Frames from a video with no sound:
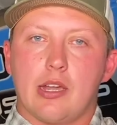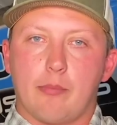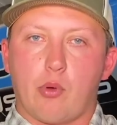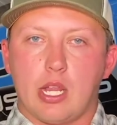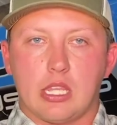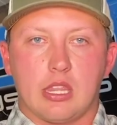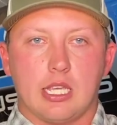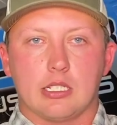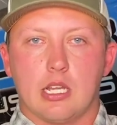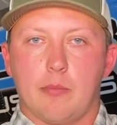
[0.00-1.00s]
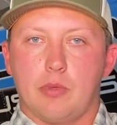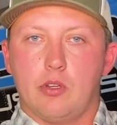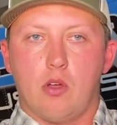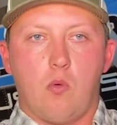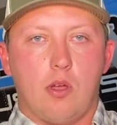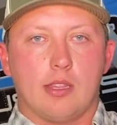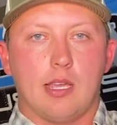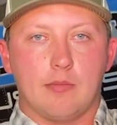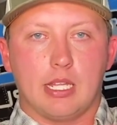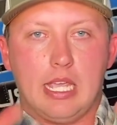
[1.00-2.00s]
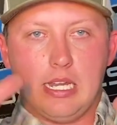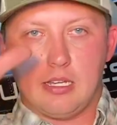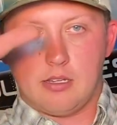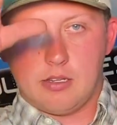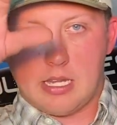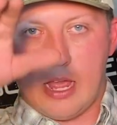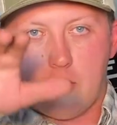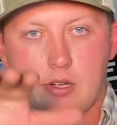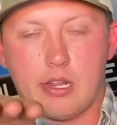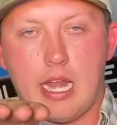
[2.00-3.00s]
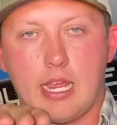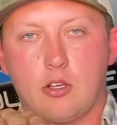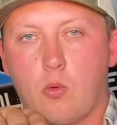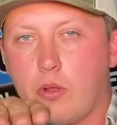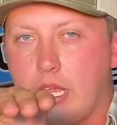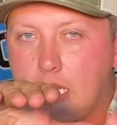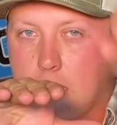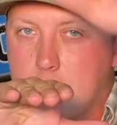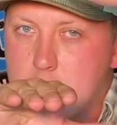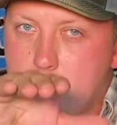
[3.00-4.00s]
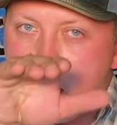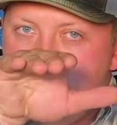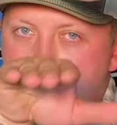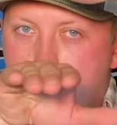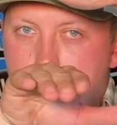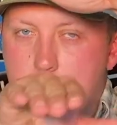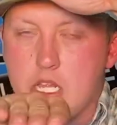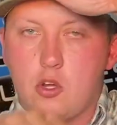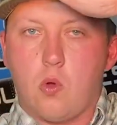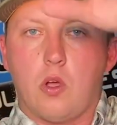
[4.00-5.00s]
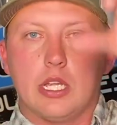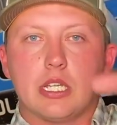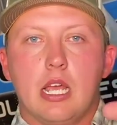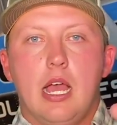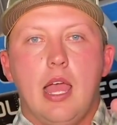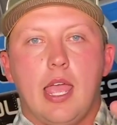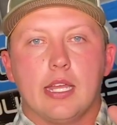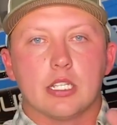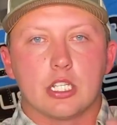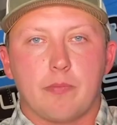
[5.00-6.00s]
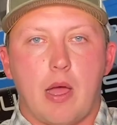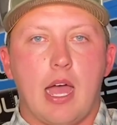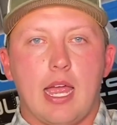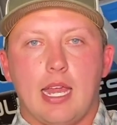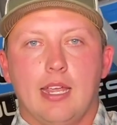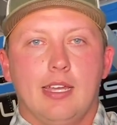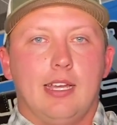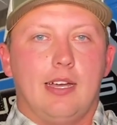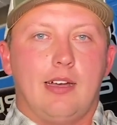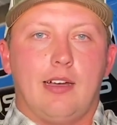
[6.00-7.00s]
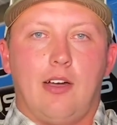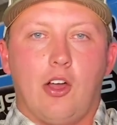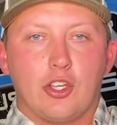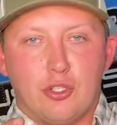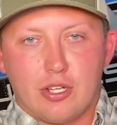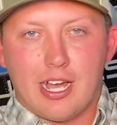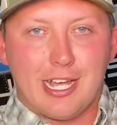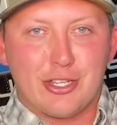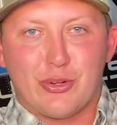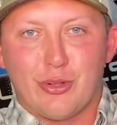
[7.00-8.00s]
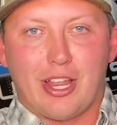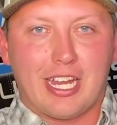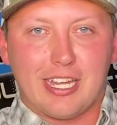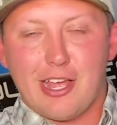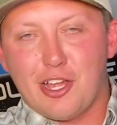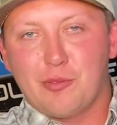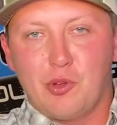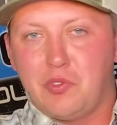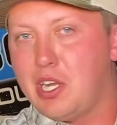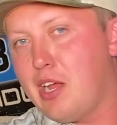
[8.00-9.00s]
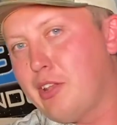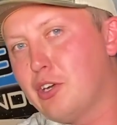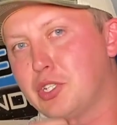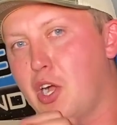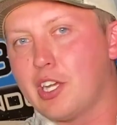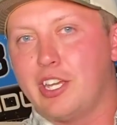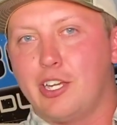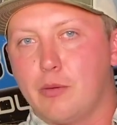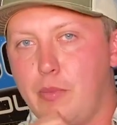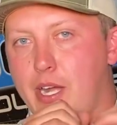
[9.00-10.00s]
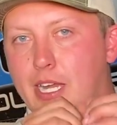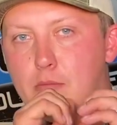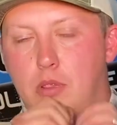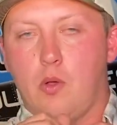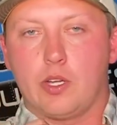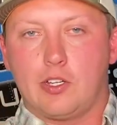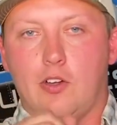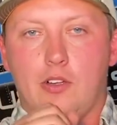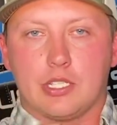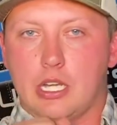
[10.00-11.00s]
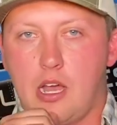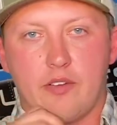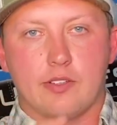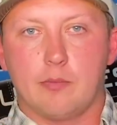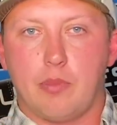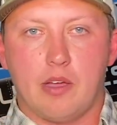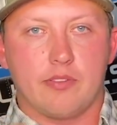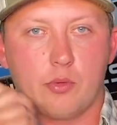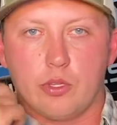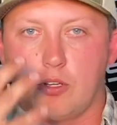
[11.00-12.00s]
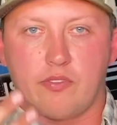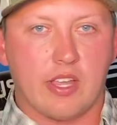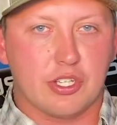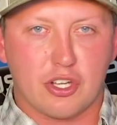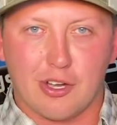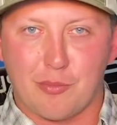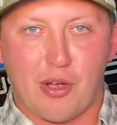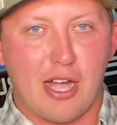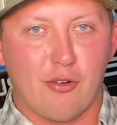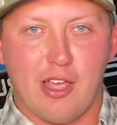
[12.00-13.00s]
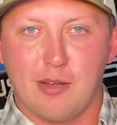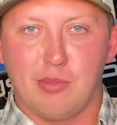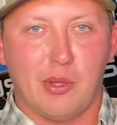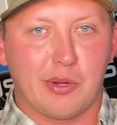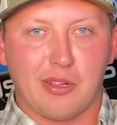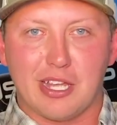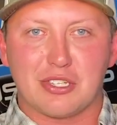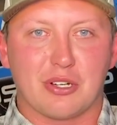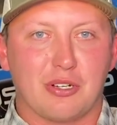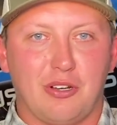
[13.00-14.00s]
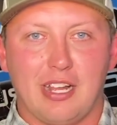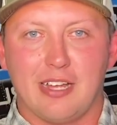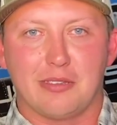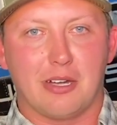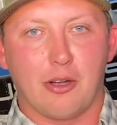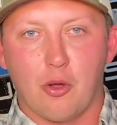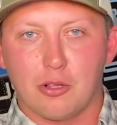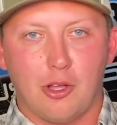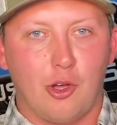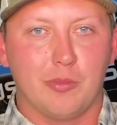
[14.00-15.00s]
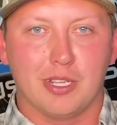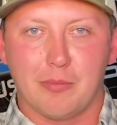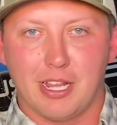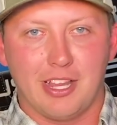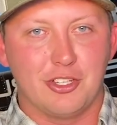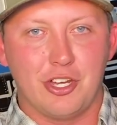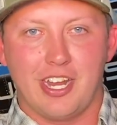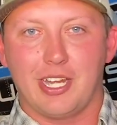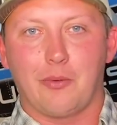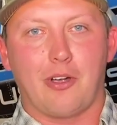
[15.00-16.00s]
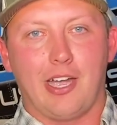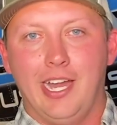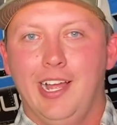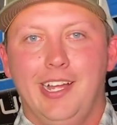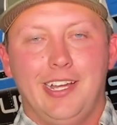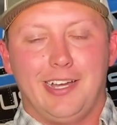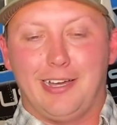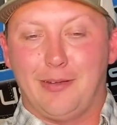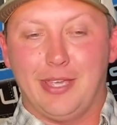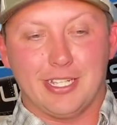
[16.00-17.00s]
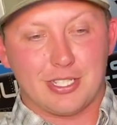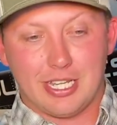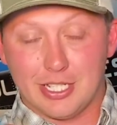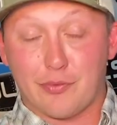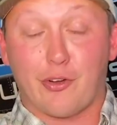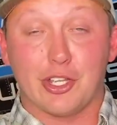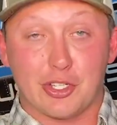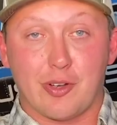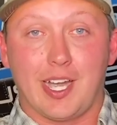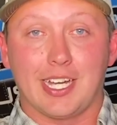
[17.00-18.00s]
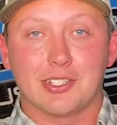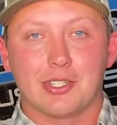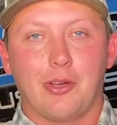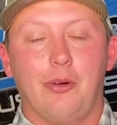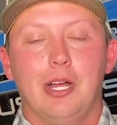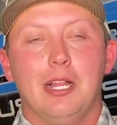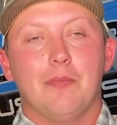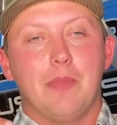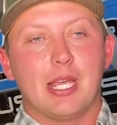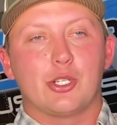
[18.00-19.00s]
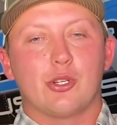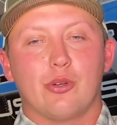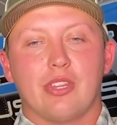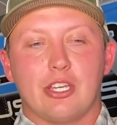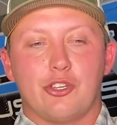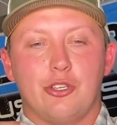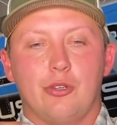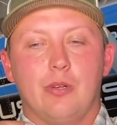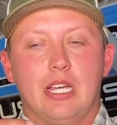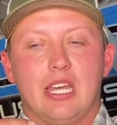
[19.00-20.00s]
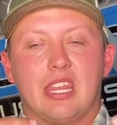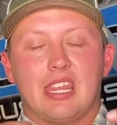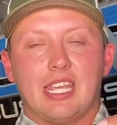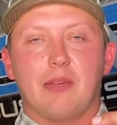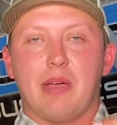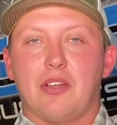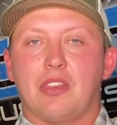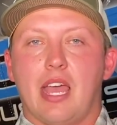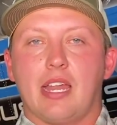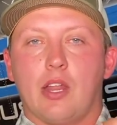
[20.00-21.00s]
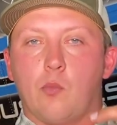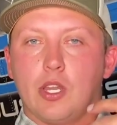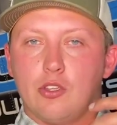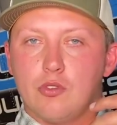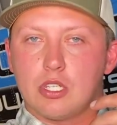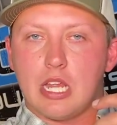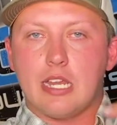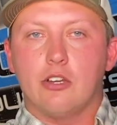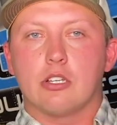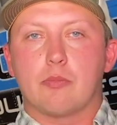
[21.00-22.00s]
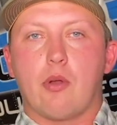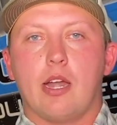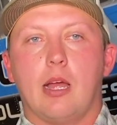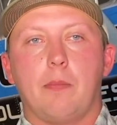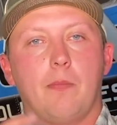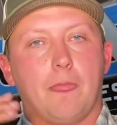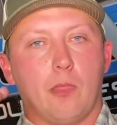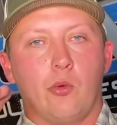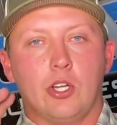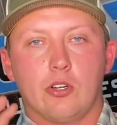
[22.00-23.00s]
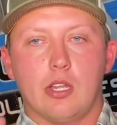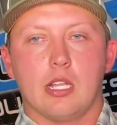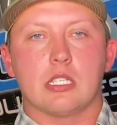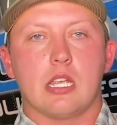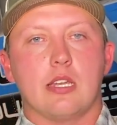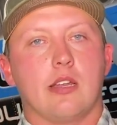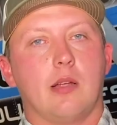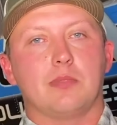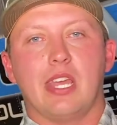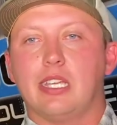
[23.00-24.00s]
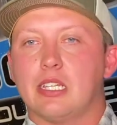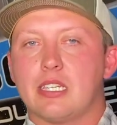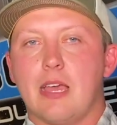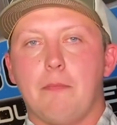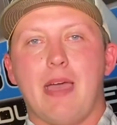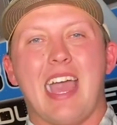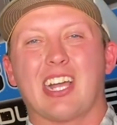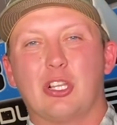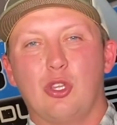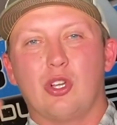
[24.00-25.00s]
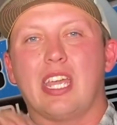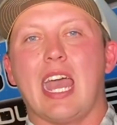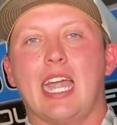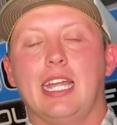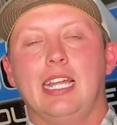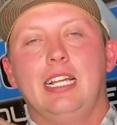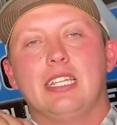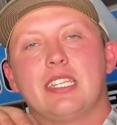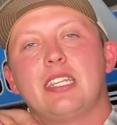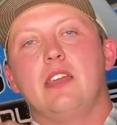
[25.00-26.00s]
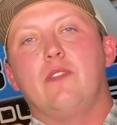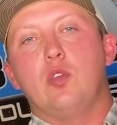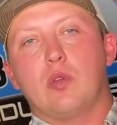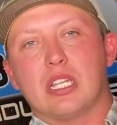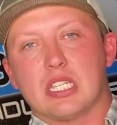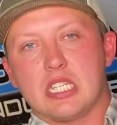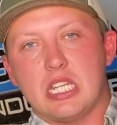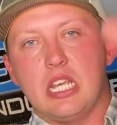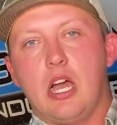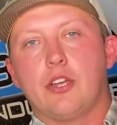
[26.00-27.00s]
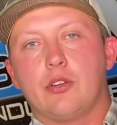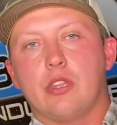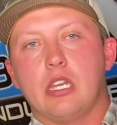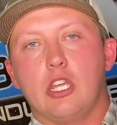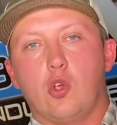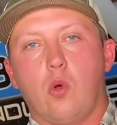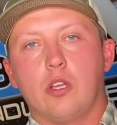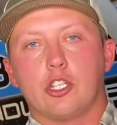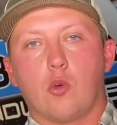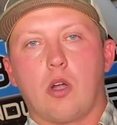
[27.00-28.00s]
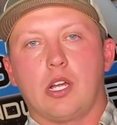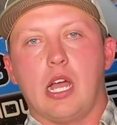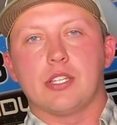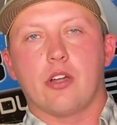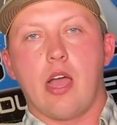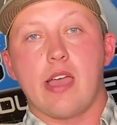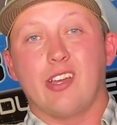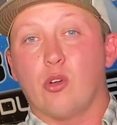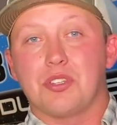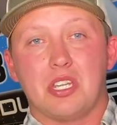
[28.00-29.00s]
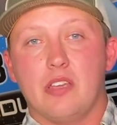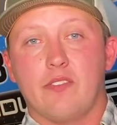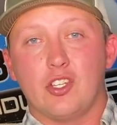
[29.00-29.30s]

of break things up. You don't want them to get down at an angle where they can see under the decoys and spy on you guys who are laying down, moving down there, talking to your buddy and blowing calls and huffing and puffing with your face turning bright red, blowing a lesser call out there in Oklahoma in the middle of January. It's frustrating. So make sure that you think about that. And when you set your spread up, when you're done setting it up, take a step back, look at it, see if you can see under the decoys to where guys are hiding, or see if it